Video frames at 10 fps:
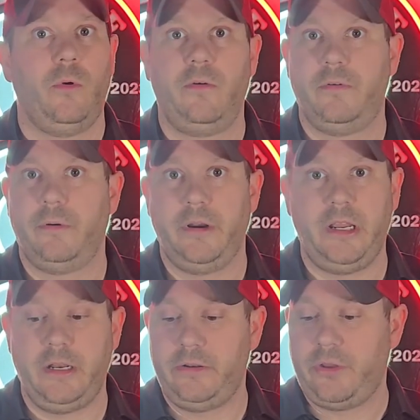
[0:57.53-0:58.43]

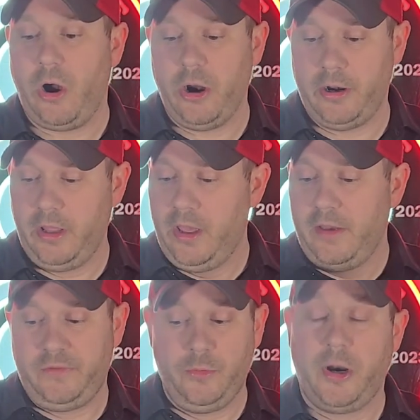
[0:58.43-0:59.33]
Wolverine, Dart.
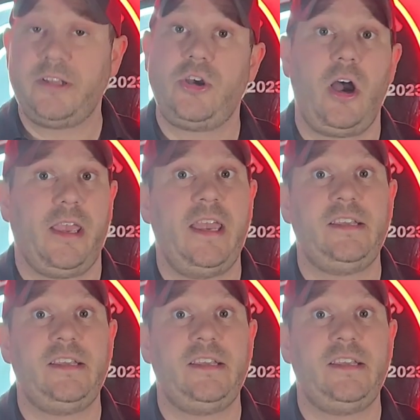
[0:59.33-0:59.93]
If you want to talk